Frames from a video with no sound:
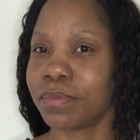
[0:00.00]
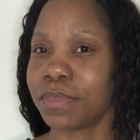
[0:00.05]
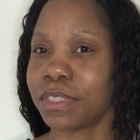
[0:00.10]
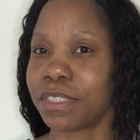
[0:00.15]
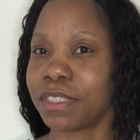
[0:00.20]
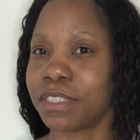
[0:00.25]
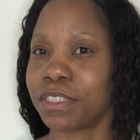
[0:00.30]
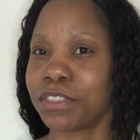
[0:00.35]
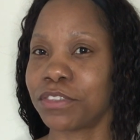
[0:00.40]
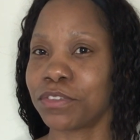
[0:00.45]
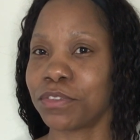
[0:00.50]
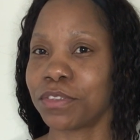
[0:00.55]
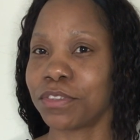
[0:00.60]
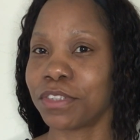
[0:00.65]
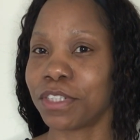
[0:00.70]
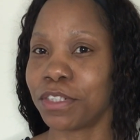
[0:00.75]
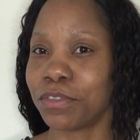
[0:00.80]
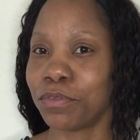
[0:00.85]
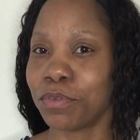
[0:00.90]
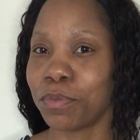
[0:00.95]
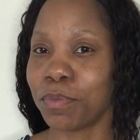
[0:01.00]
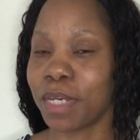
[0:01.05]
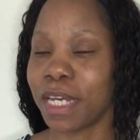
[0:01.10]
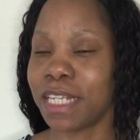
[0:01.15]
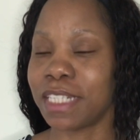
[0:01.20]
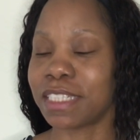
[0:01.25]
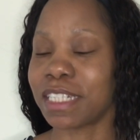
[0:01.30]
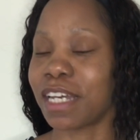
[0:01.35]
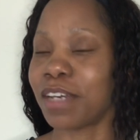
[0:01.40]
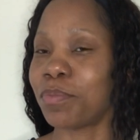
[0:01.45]
just a
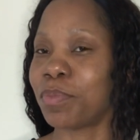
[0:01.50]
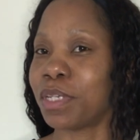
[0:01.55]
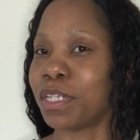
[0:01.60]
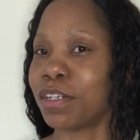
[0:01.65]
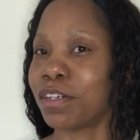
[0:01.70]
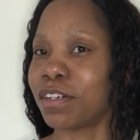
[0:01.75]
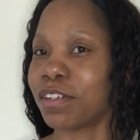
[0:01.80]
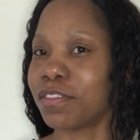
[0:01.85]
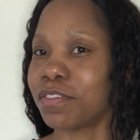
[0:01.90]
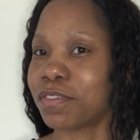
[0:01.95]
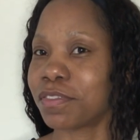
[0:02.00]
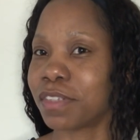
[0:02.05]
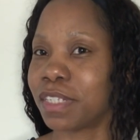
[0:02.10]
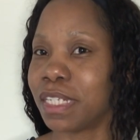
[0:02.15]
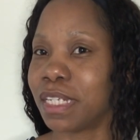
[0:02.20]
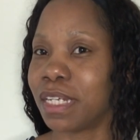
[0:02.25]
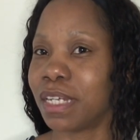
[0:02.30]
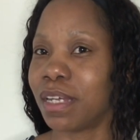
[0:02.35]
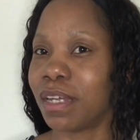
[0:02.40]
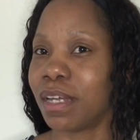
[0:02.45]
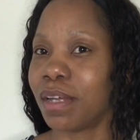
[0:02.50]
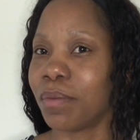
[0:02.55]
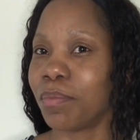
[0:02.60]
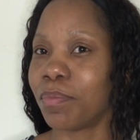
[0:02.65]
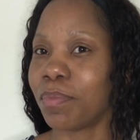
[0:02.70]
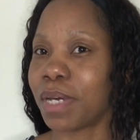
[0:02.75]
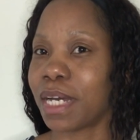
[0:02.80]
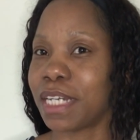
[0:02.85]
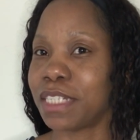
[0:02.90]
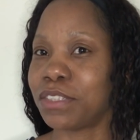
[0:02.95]
reminder, I paid off
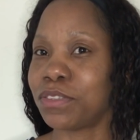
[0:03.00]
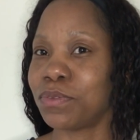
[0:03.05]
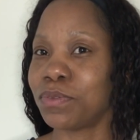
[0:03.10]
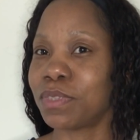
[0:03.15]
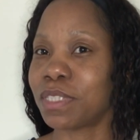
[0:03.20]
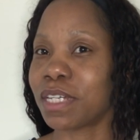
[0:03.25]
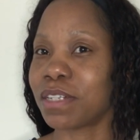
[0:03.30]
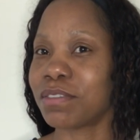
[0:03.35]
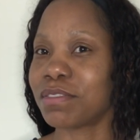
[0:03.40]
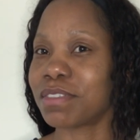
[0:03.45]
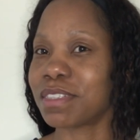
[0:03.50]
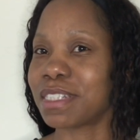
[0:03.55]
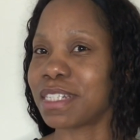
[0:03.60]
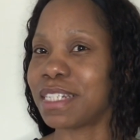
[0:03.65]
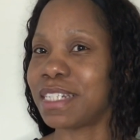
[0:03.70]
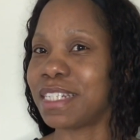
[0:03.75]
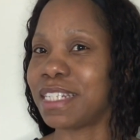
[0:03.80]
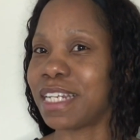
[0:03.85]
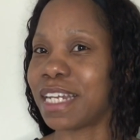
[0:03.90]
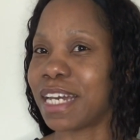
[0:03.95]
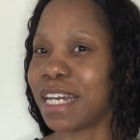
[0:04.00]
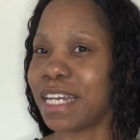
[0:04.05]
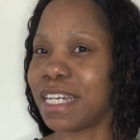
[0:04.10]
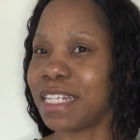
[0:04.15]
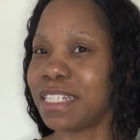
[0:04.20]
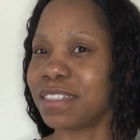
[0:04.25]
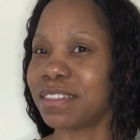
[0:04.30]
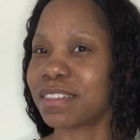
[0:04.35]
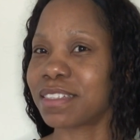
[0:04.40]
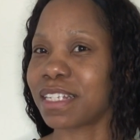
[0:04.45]
by
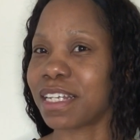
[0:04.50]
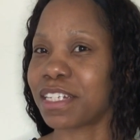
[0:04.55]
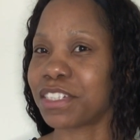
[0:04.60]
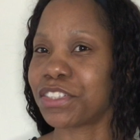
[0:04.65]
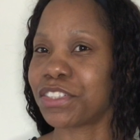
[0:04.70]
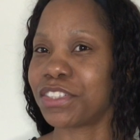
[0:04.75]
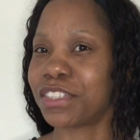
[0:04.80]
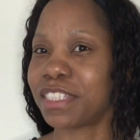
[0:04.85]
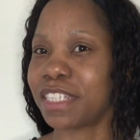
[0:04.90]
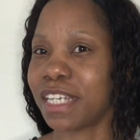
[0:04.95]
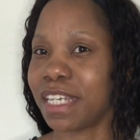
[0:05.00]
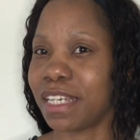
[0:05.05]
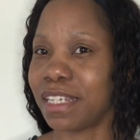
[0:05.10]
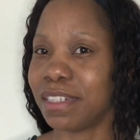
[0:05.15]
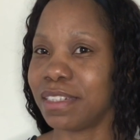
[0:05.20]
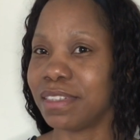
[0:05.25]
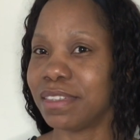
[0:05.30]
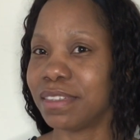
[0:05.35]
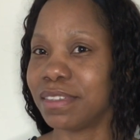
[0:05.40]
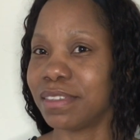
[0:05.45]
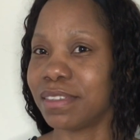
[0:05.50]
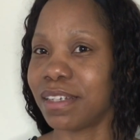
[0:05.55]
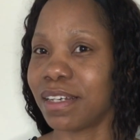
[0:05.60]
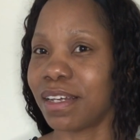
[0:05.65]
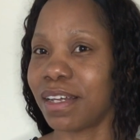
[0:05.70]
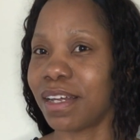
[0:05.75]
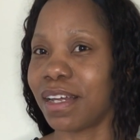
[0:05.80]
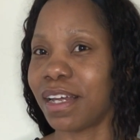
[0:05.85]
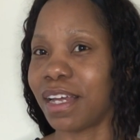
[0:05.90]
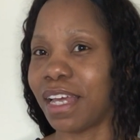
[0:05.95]
2009/10.
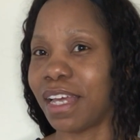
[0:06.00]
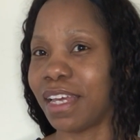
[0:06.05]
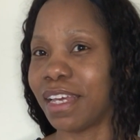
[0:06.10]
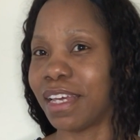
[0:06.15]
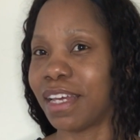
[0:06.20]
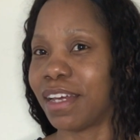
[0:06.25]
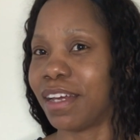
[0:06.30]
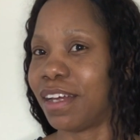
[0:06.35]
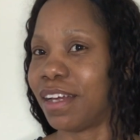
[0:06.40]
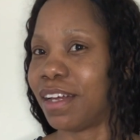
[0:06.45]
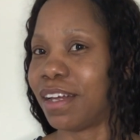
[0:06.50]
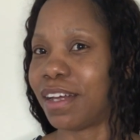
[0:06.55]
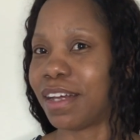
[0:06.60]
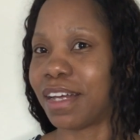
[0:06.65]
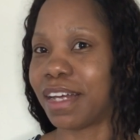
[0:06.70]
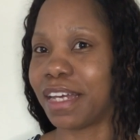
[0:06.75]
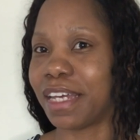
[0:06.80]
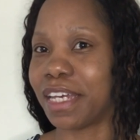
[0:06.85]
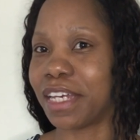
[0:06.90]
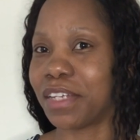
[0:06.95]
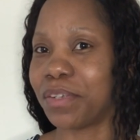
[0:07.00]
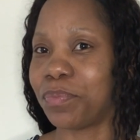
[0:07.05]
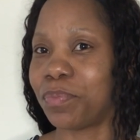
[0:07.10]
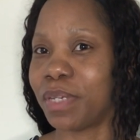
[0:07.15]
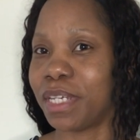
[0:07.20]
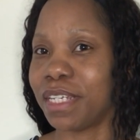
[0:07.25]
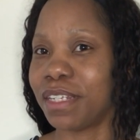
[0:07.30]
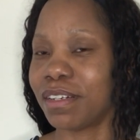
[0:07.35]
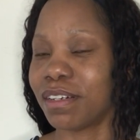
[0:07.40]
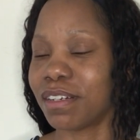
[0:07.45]
I had
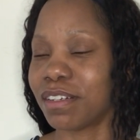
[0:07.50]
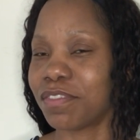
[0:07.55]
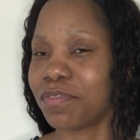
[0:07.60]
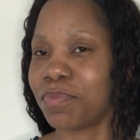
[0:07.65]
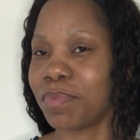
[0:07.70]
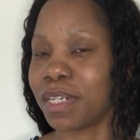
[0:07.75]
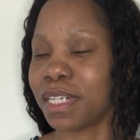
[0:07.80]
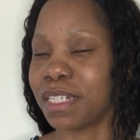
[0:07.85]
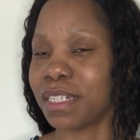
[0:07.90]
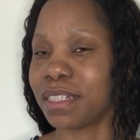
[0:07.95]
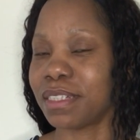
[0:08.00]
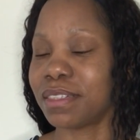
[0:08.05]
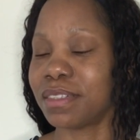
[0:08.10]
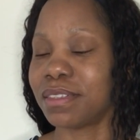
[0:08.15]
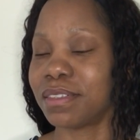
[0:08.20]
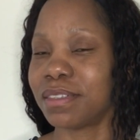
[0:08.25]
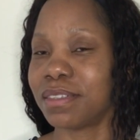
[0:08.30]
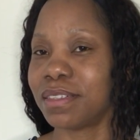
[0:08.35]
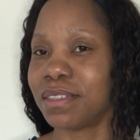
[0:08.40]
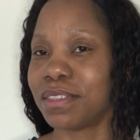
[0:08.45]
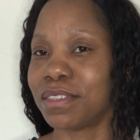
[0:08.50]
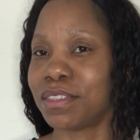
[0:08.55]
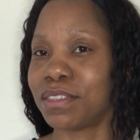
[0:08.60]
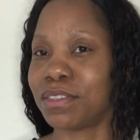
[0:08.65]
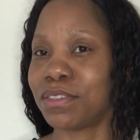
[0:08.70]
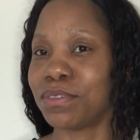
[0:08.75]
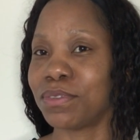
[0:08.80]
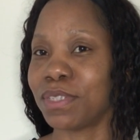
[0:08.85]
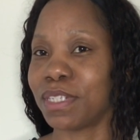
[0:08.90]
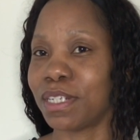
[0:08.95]
paid off my
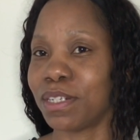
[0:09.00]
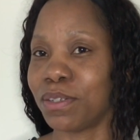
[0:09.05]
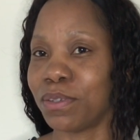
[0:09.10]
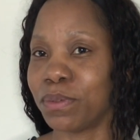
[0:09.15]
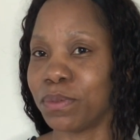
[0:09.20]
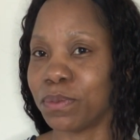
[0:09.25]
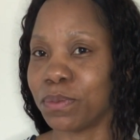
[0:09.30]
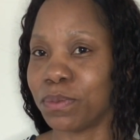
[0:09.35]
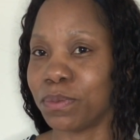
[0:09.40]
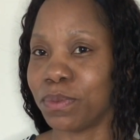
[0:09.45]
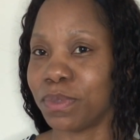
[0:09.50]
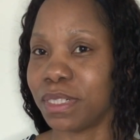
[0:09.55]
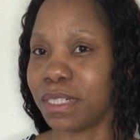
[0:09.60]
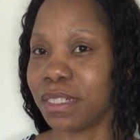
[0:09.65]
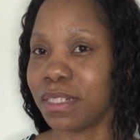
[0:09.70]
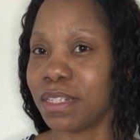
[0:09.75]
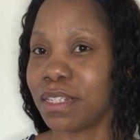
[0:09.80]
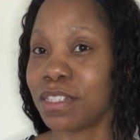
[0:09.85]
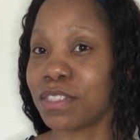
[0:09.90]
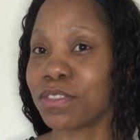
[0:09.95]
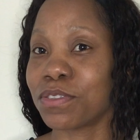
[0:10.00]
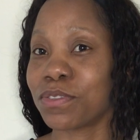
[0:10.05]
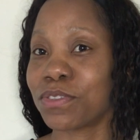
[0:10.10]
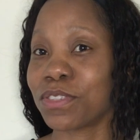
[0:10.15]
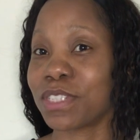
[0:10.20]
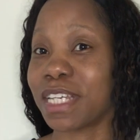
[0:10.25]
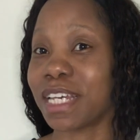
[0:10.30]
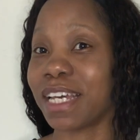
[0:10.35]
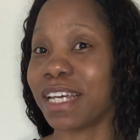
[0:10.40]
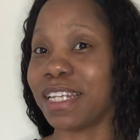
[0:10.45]
student loan. So to
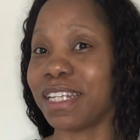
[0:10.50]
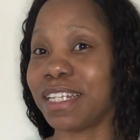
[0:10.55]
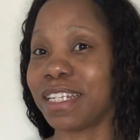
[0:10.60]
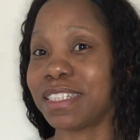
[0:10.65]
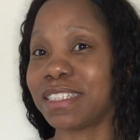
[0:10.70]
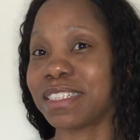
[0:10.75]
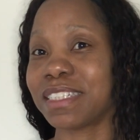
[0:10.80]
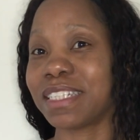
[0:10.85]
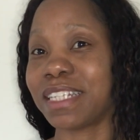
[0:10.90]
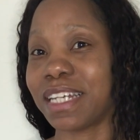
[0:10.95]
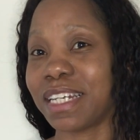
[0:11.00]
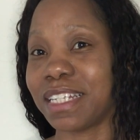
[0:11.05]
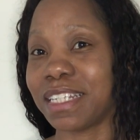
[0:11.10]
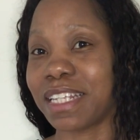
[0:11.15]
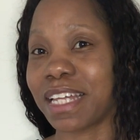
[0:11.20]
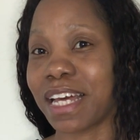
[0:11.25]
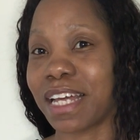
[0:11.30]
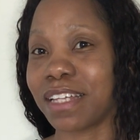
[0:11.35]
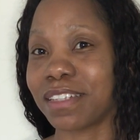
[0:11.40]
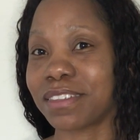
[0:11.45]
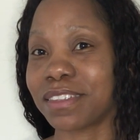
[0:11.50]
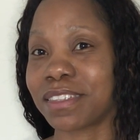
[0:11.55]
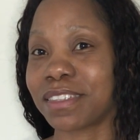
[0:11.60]
get a letter like that,